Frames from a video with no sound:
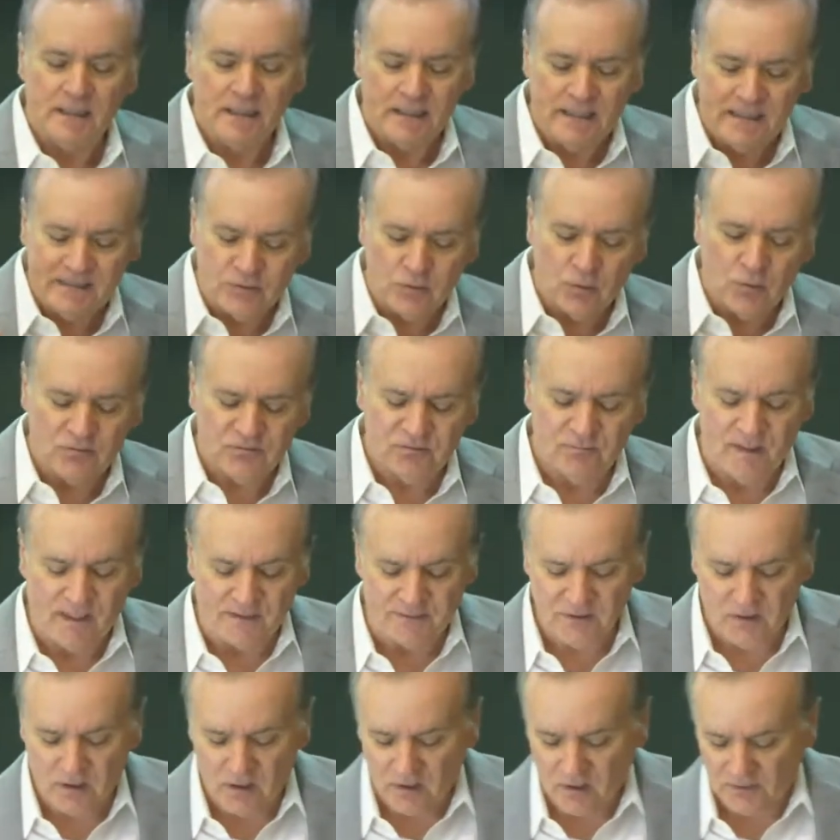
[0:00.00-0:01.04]
he talks
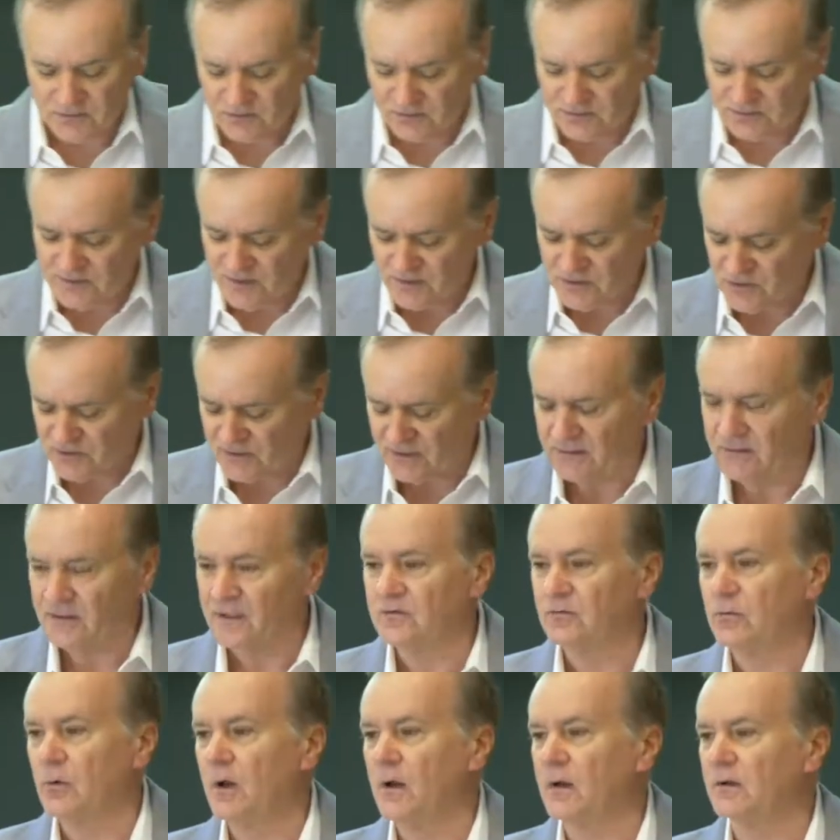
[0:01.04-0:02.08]
about dialogic teaching in
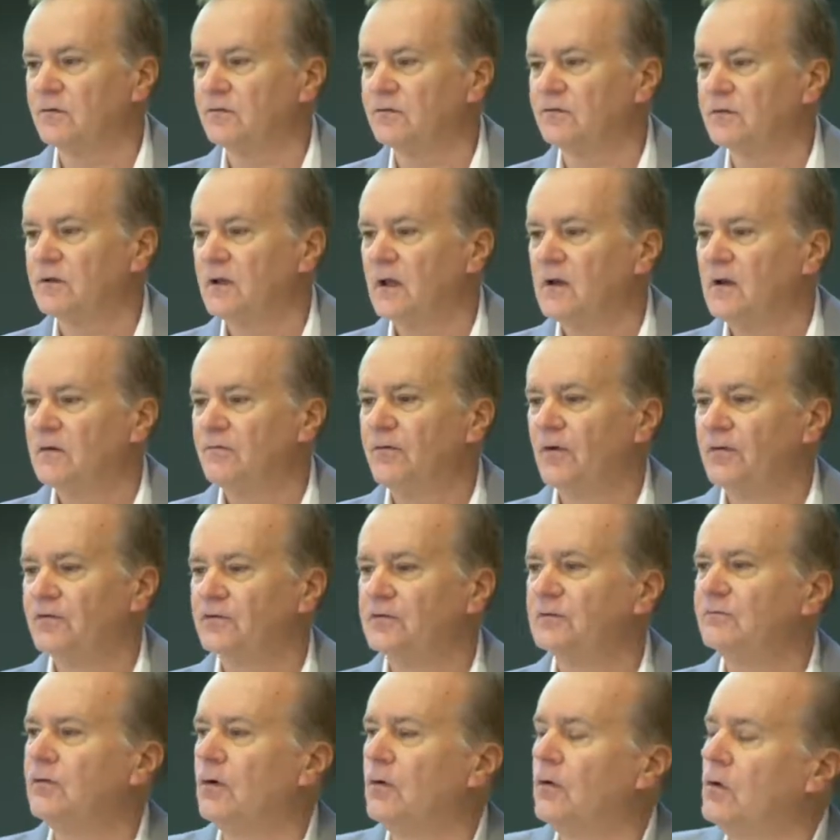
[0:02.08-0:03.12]
these ways.
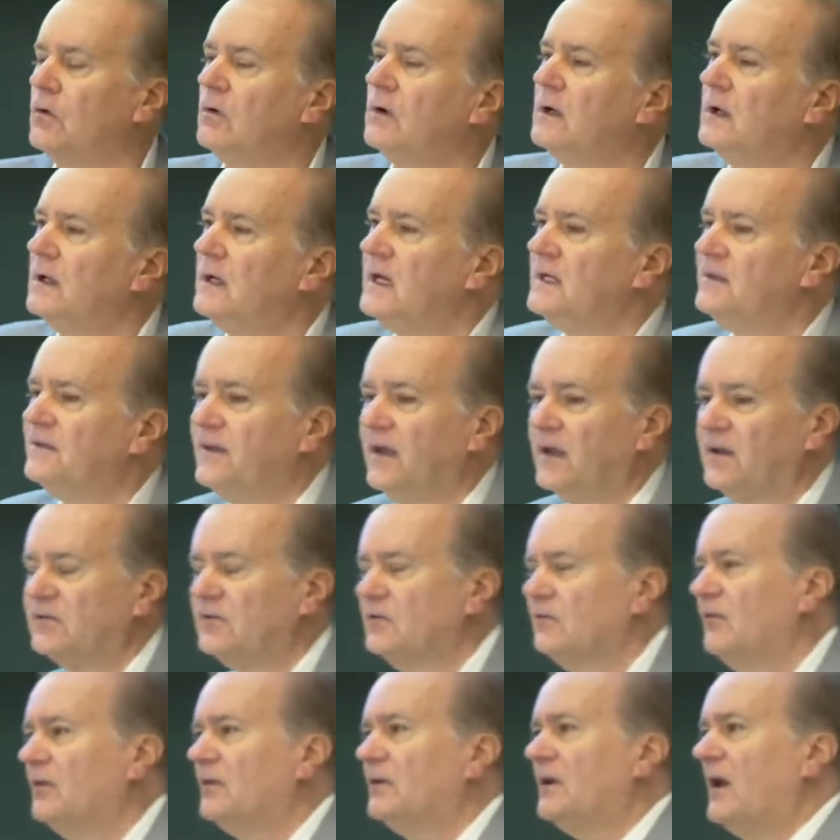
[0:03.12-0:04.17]
First of all, he thinks
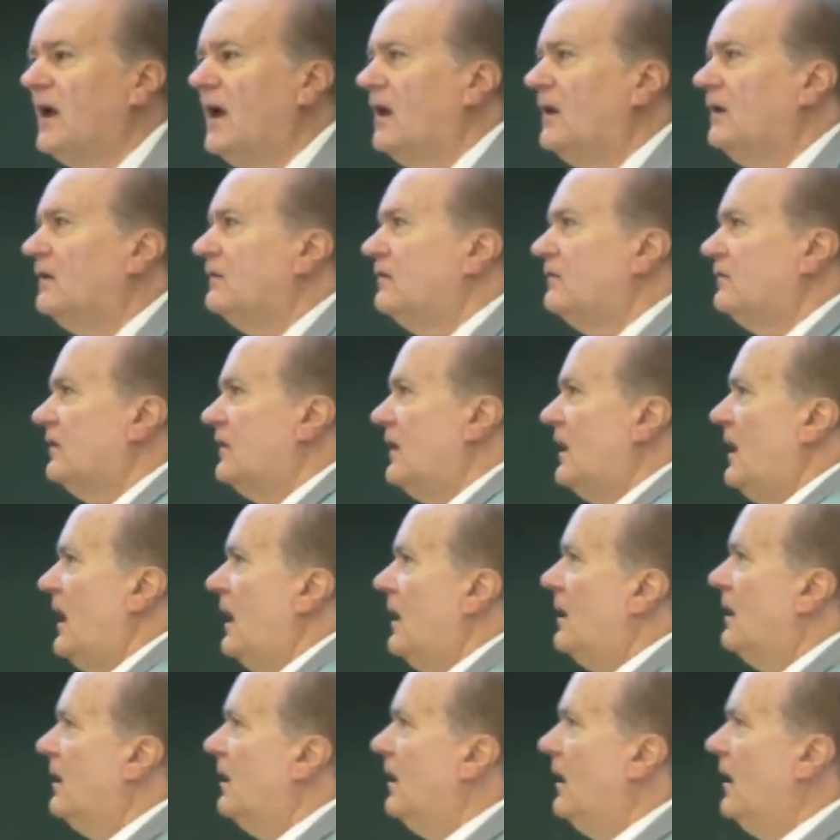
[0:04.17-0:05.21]
of it as
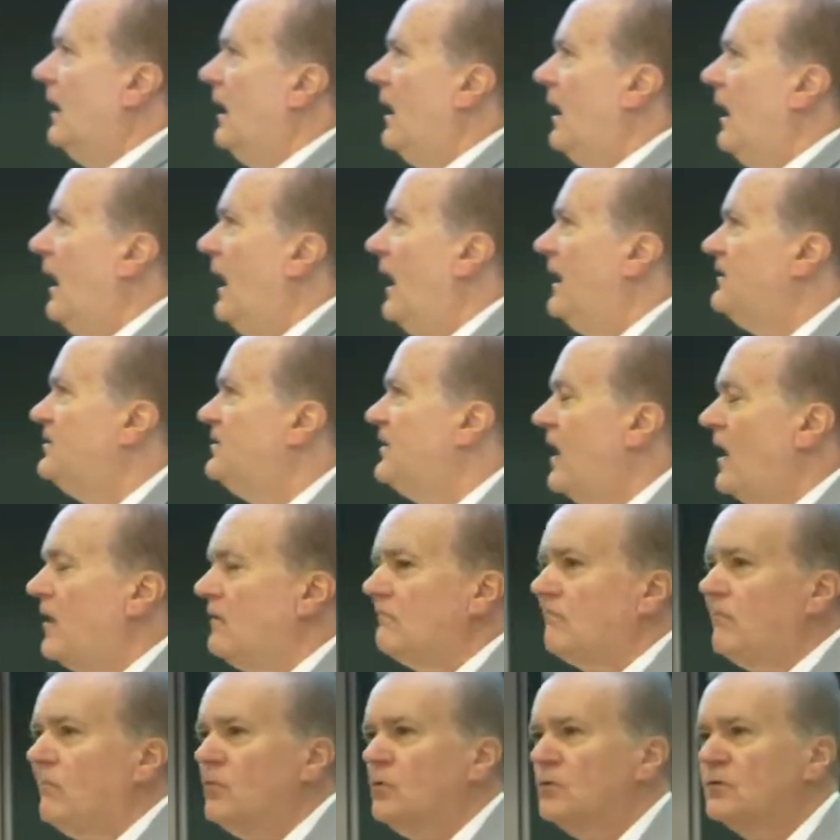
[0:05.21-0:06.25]
a
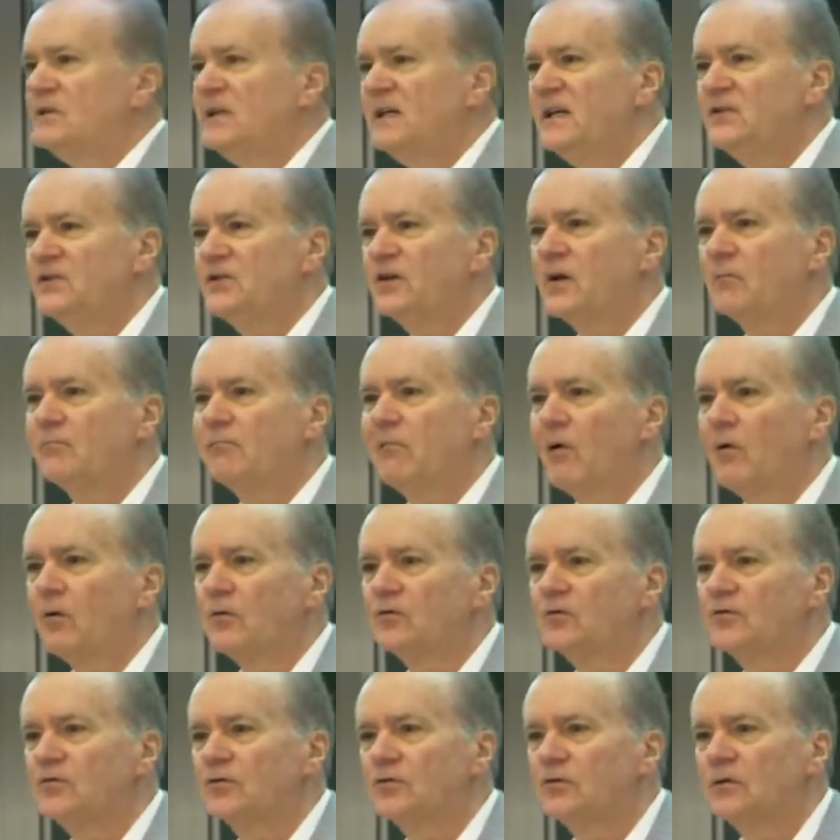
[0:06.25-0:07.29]
general teaching
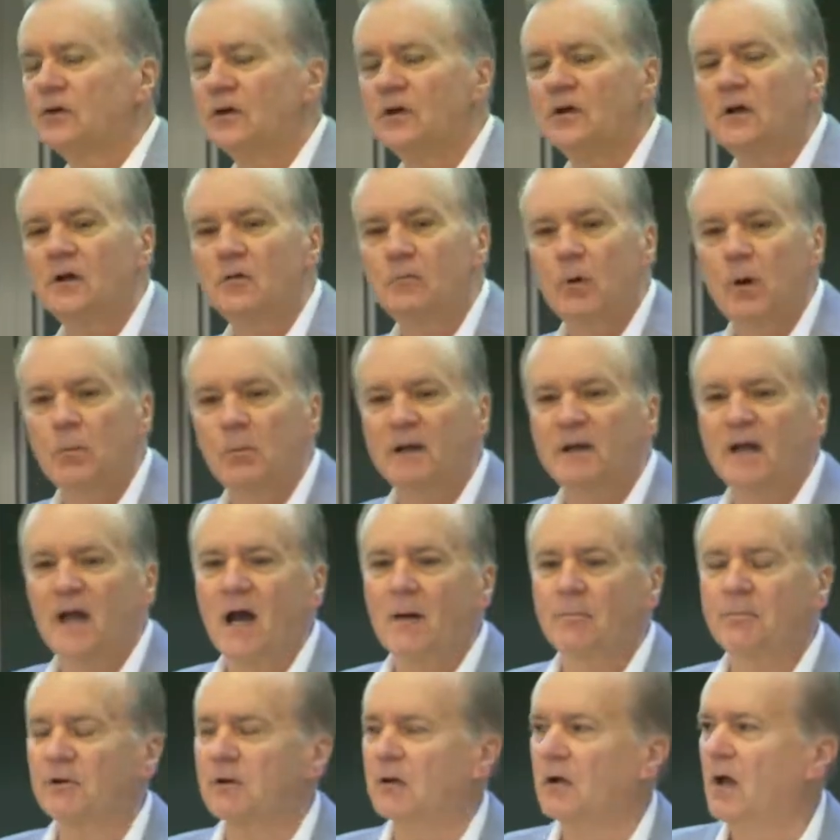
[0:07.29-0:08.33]
approach where we're
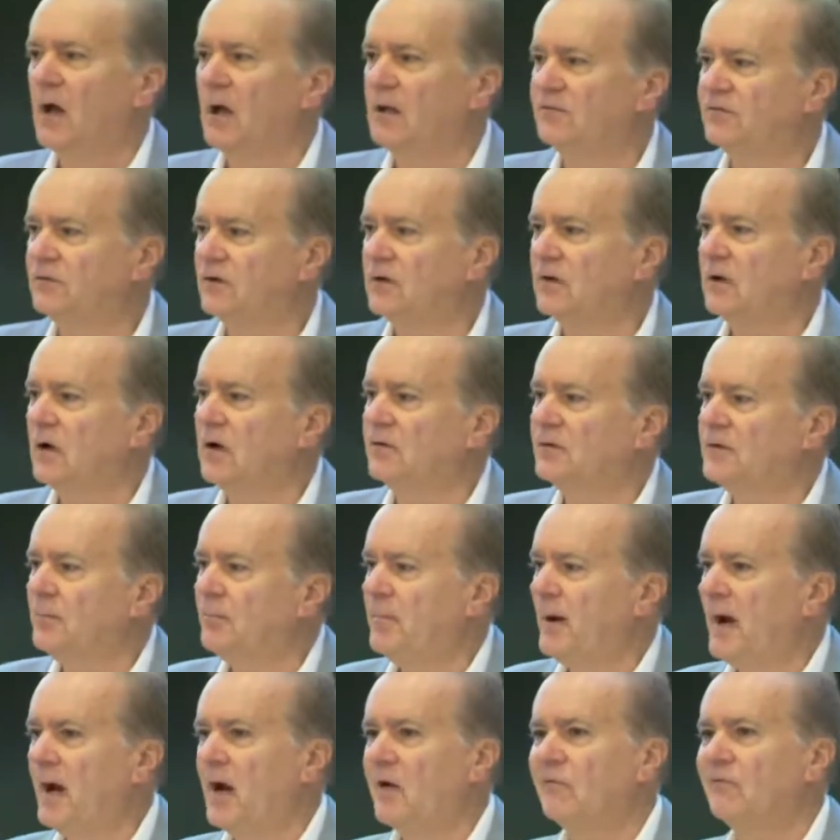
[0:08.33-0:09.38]
capitalizing on the
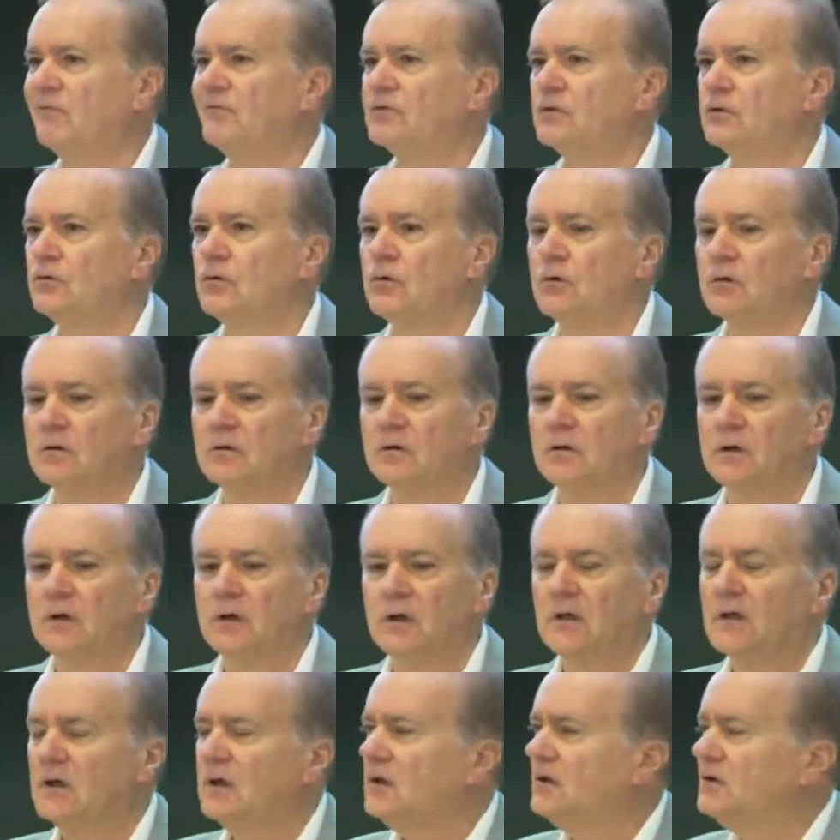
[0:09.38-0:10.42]
power of talk
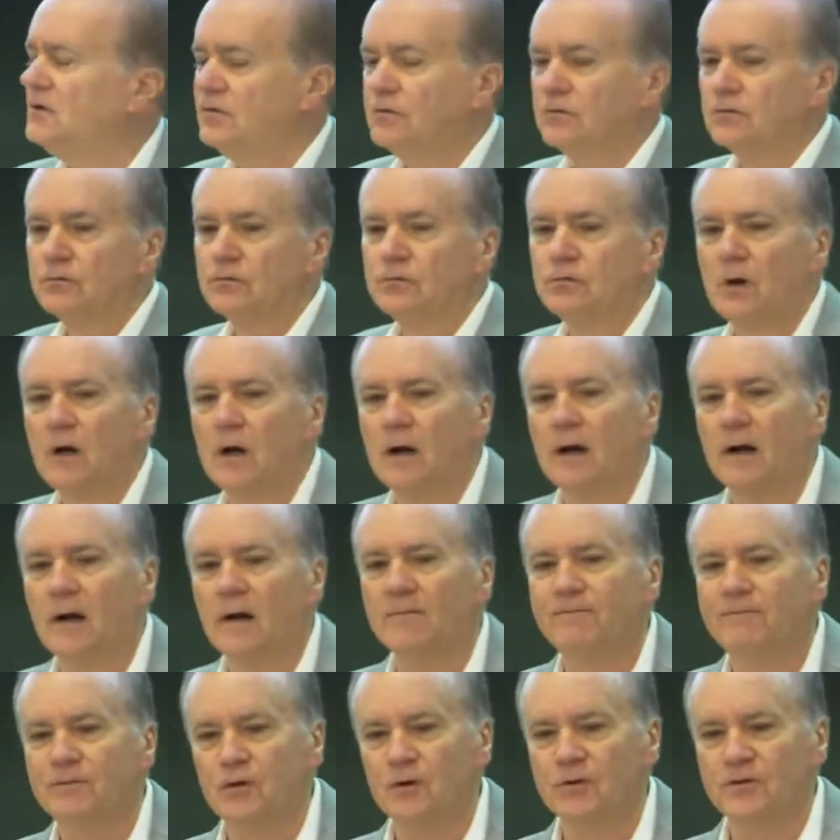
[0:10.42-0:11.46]

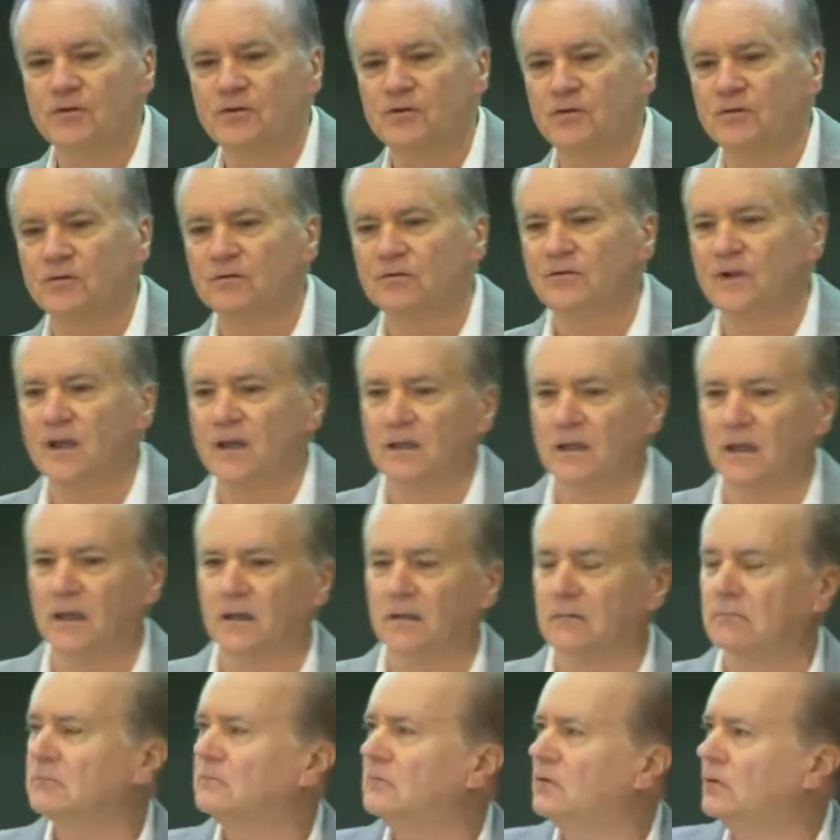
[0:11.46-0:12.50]
to further students'
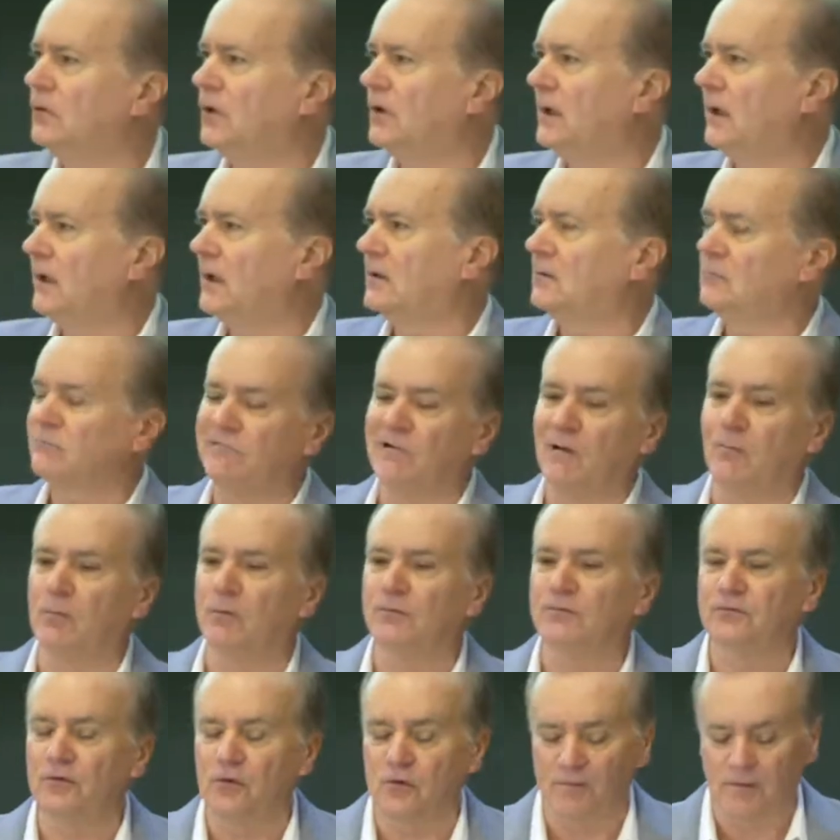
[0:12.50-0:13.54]
thinking, learning,
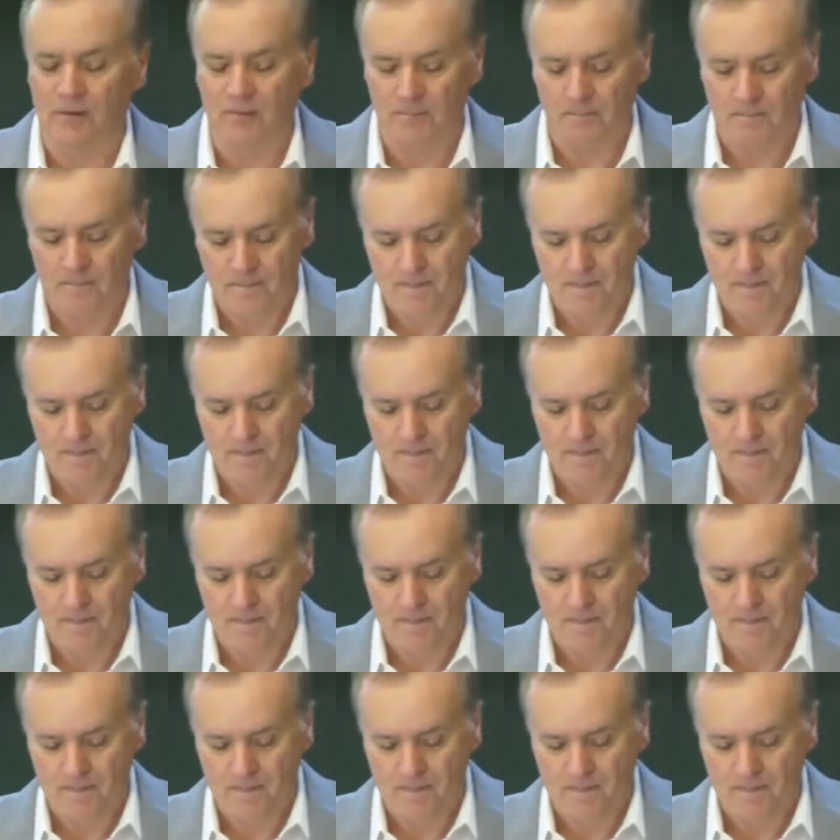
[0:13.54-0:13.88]
problem solving.